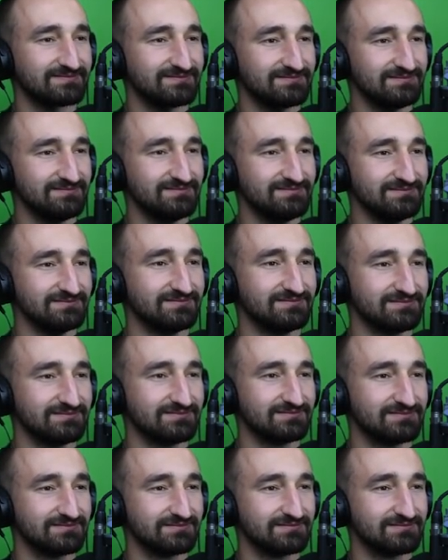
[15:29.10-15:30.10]
Nothing. Don't
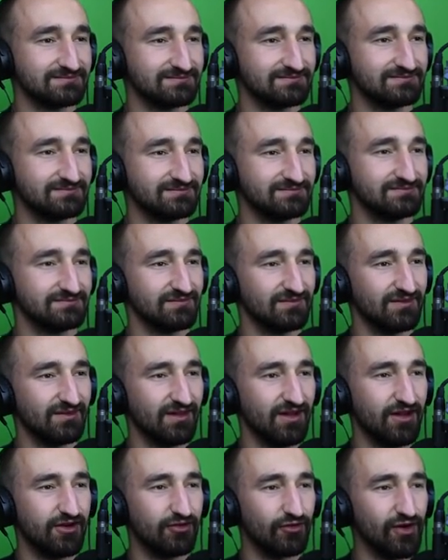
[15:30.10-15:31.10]
go that way.
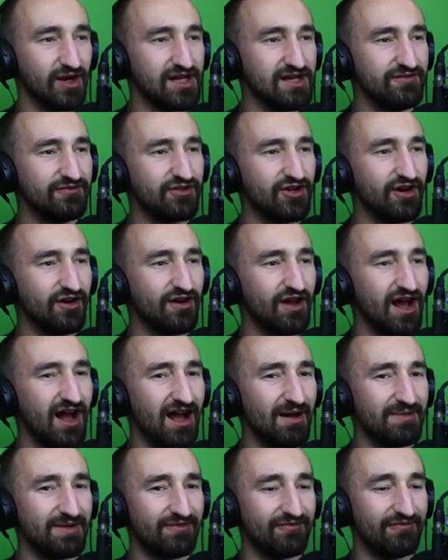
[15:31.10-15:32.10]
The Graveyard
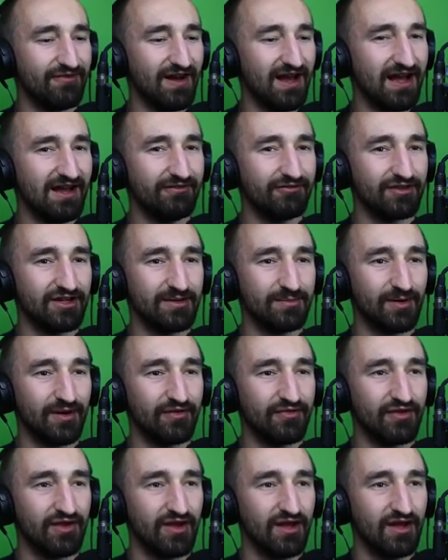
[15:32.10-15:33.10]
Obby. 5
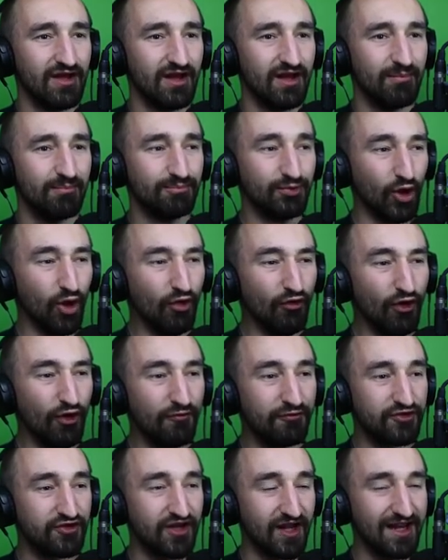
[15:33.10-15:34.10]
rebirths. Blue
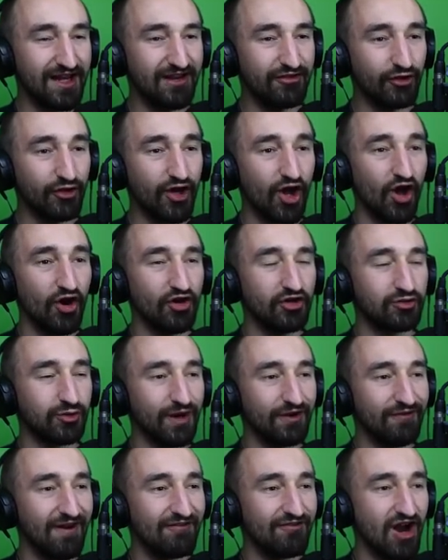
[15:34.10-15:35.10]
Roof City is only
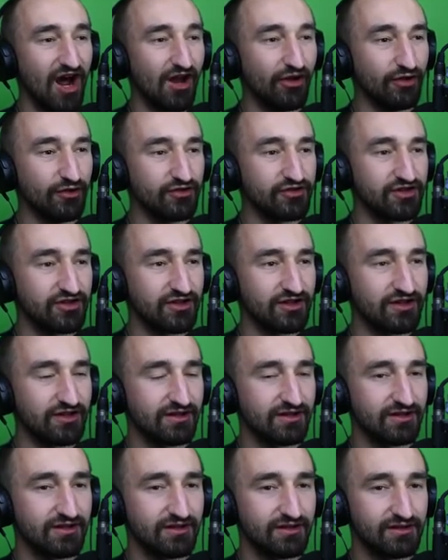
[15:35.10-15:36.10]
$125?
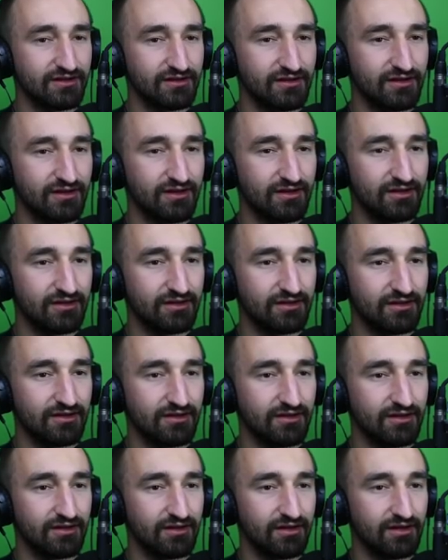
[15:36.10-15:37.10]
Nani?
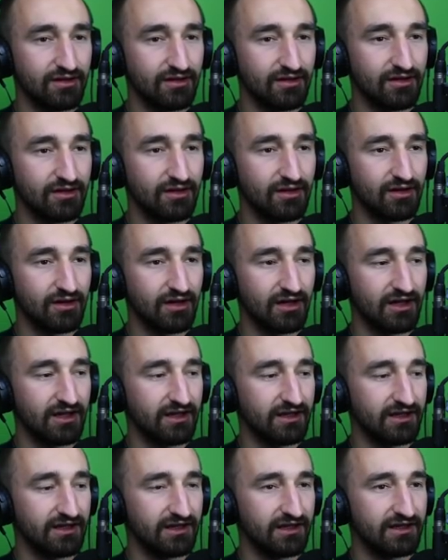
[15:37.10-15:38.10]

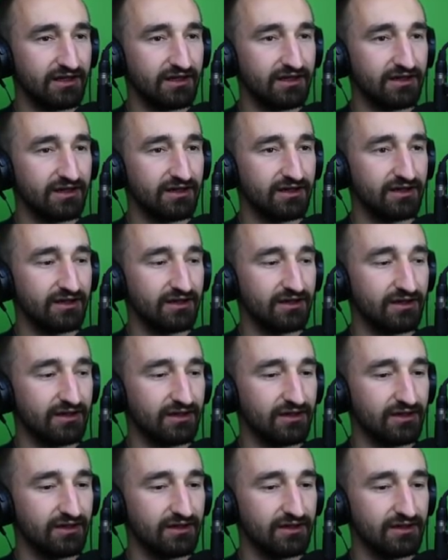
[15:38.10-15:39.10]

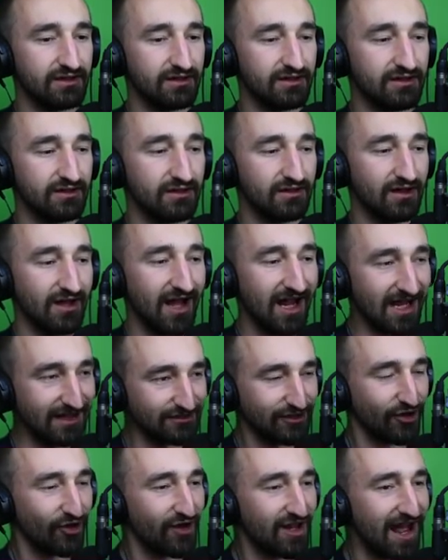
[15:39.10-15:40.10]
What? I
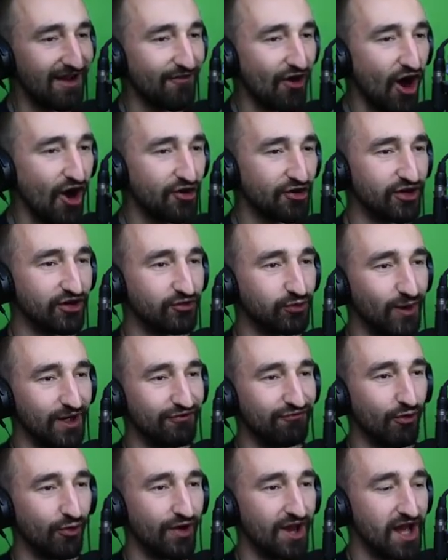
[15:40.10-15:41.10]
literally have
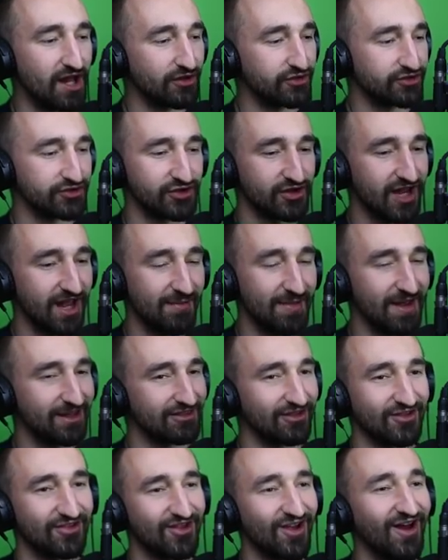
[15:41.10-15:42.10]
$124. You can't
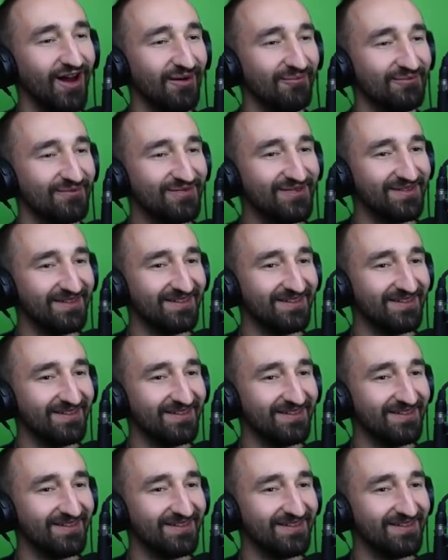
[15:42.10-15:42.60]
make this up.